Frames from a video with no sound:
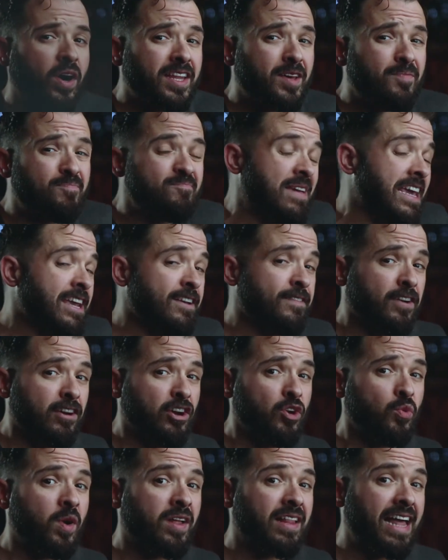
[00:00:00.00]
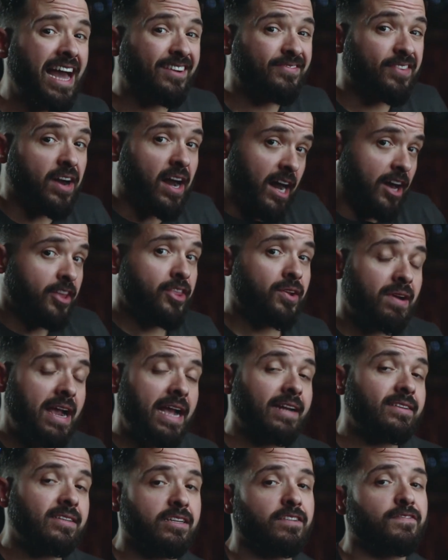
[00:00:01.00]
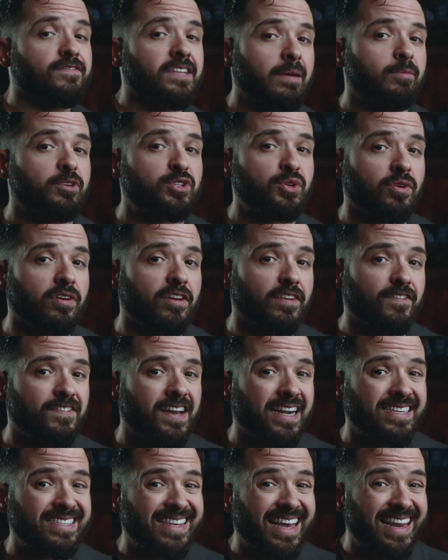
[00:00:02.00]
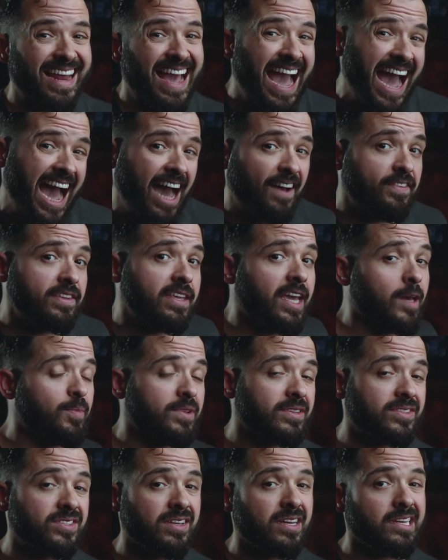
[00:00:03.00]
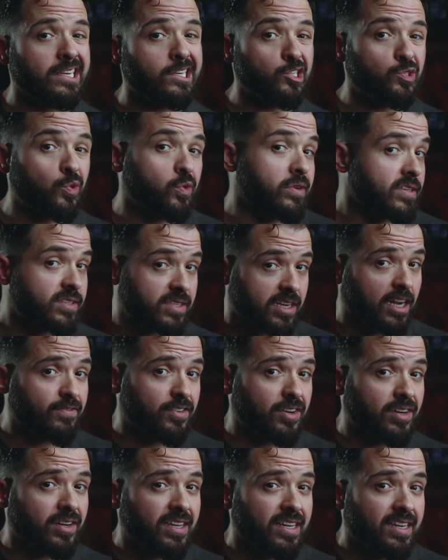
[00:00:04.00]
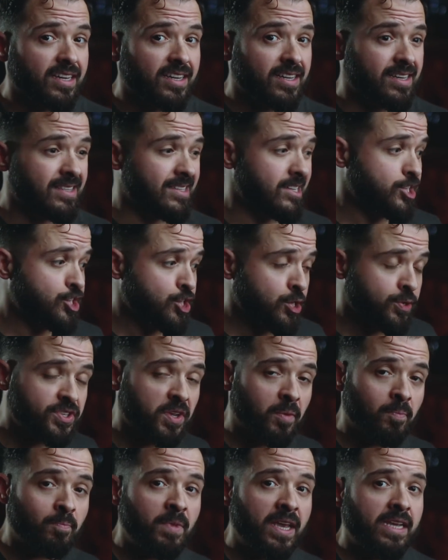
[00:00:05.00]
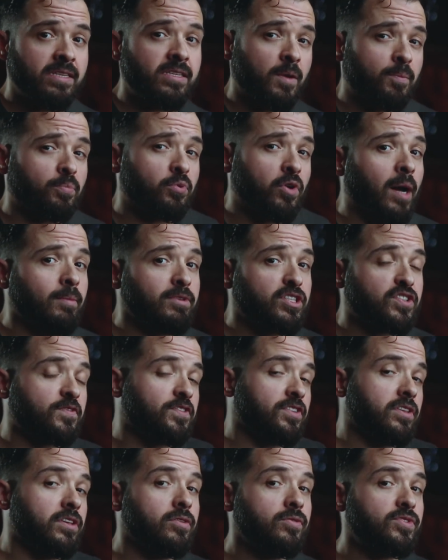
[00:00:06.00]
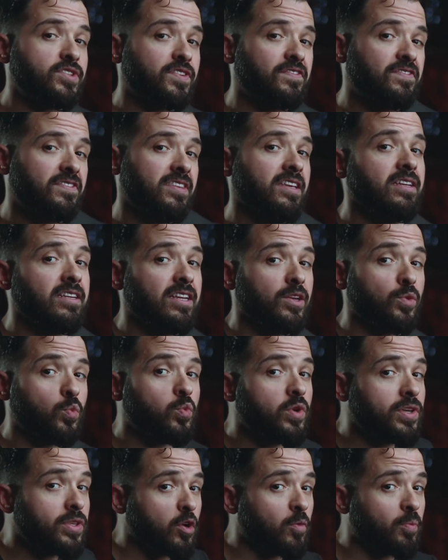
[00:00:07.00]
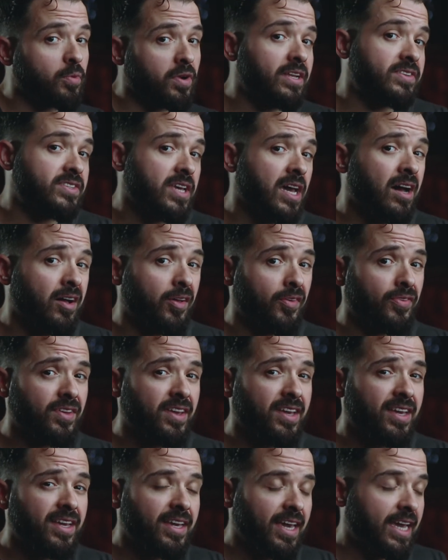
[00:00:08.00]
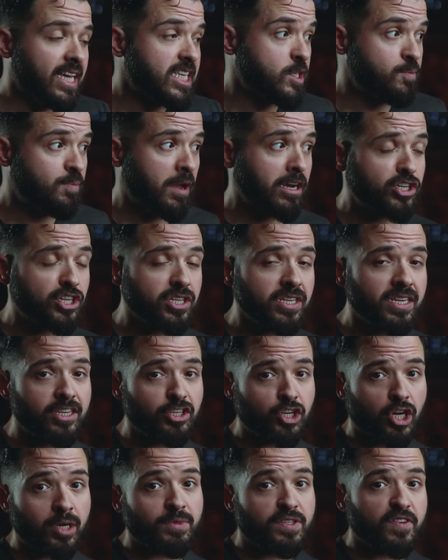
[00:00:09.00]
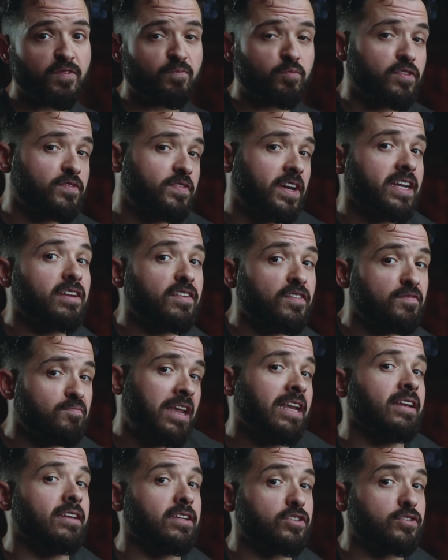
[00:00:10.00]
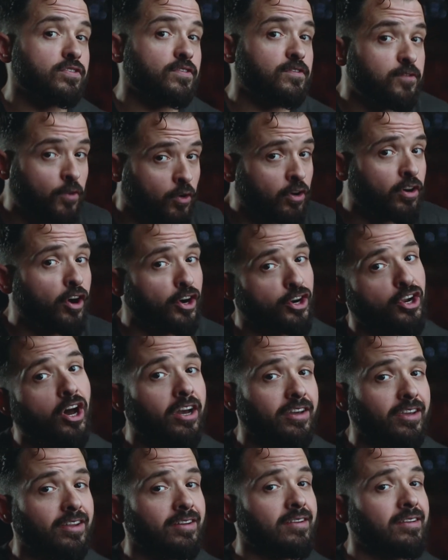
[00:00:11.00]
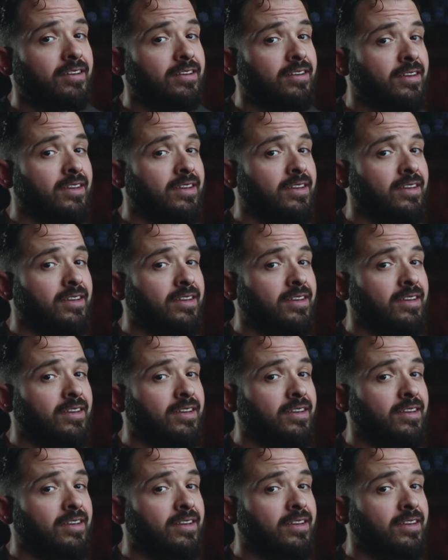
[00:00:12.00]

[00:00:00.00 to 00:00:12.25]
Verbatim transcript: while it may very well have other anti-inflammatory effects that haven't yet been studied nor discovered, this shows amazing promise for the use of theanine with our brain's health, especially in terms of preventative maintenance for our noggin.